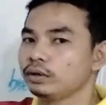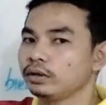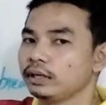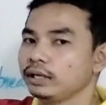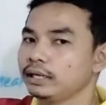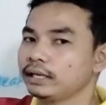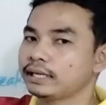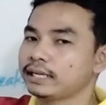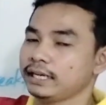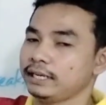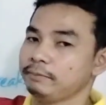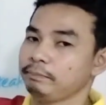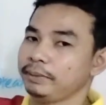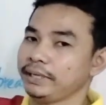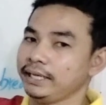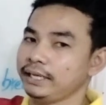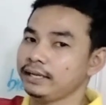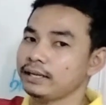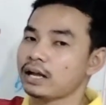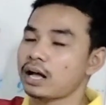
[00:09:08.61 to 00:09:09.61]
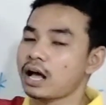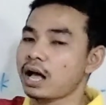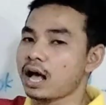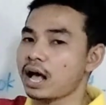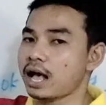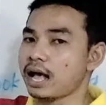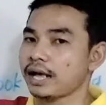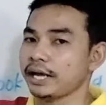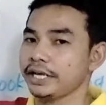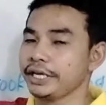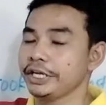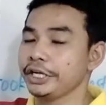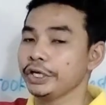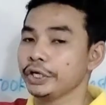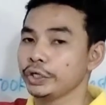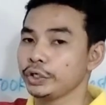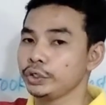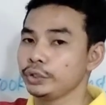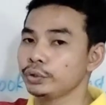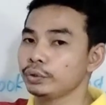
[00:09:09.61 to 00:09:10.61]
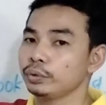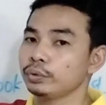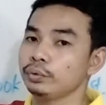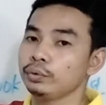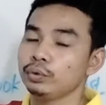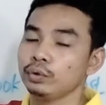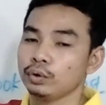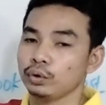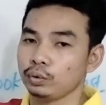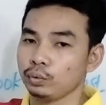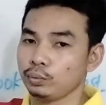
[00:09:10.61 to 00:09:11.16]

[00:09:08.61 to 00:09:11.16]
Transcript: it can be I, you,